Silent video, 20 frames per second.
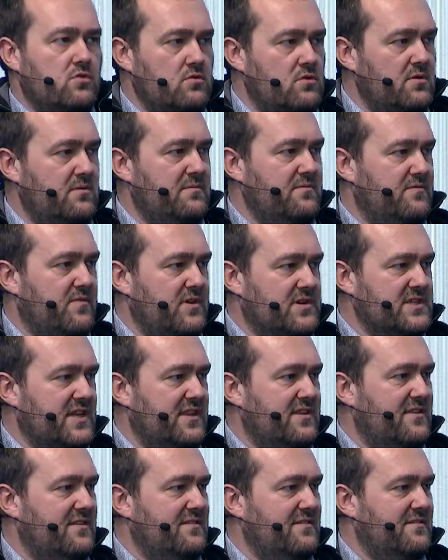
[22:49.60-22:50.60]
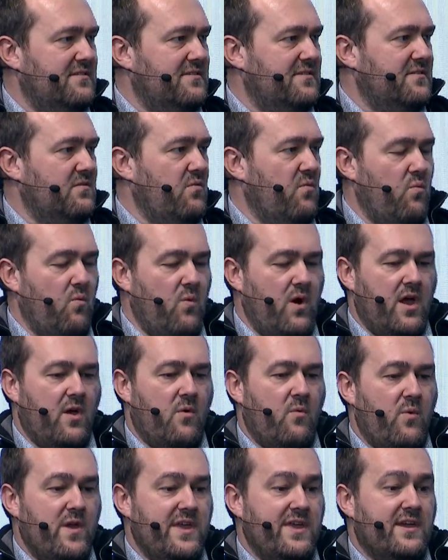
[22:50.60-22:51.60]
tool for that,
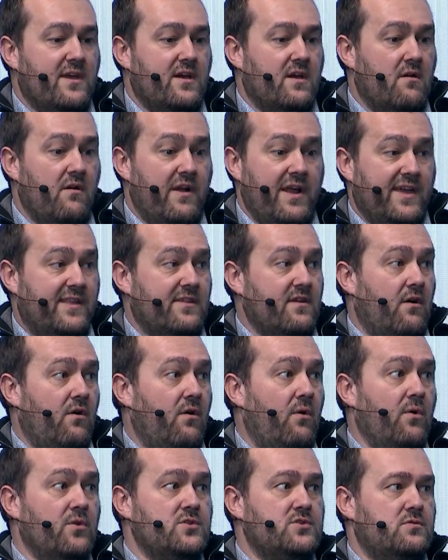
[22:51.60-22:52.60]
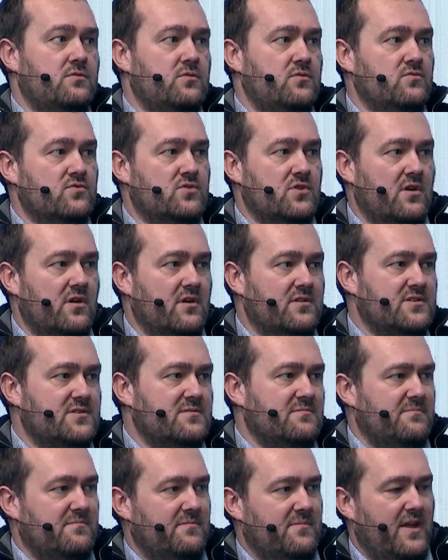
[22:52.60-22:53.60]
where we collect all the
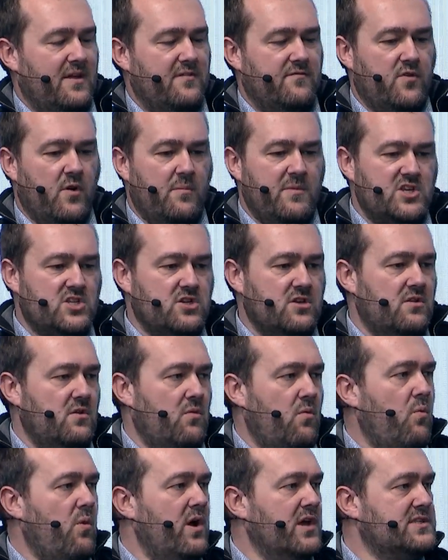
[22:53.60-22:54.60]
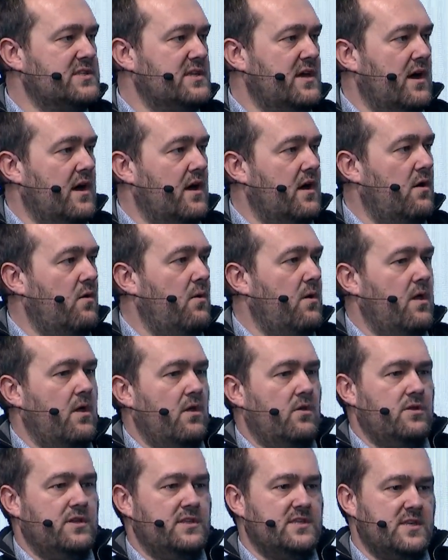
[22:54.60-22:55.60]
users' information, where they are,
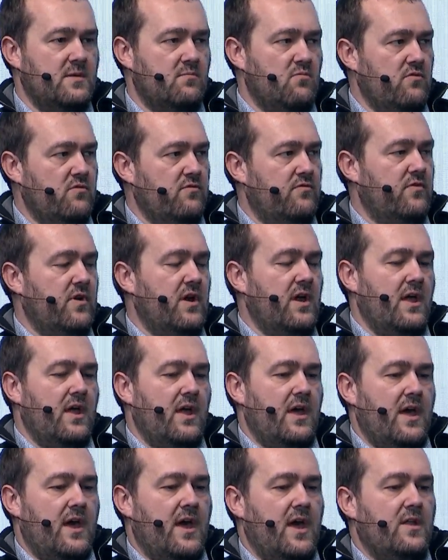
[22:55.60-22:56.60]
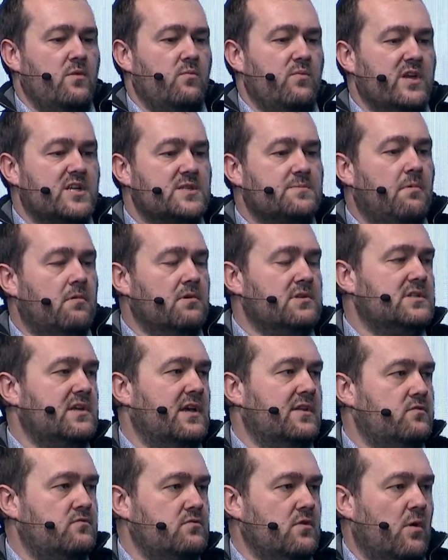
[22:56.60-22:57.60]
did they move, and we expose
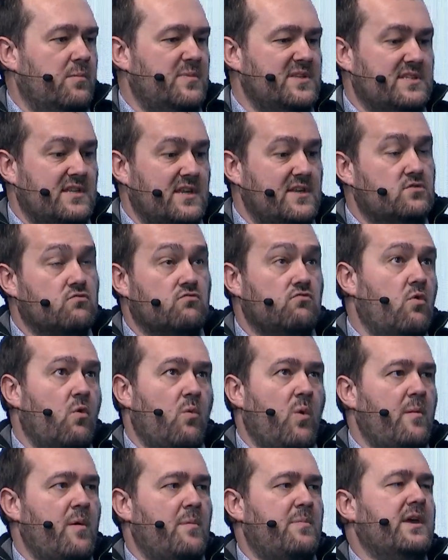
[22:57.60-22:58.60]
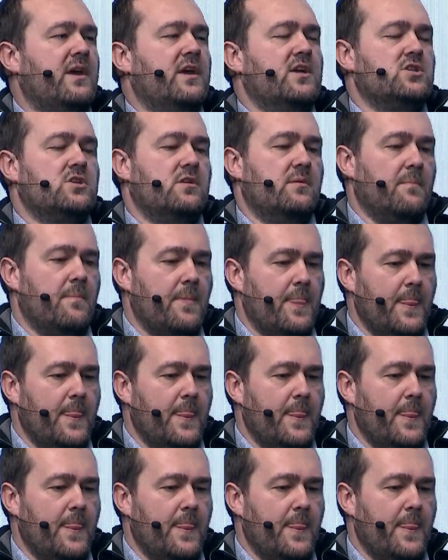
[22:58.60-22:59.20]
that to our business through a web application.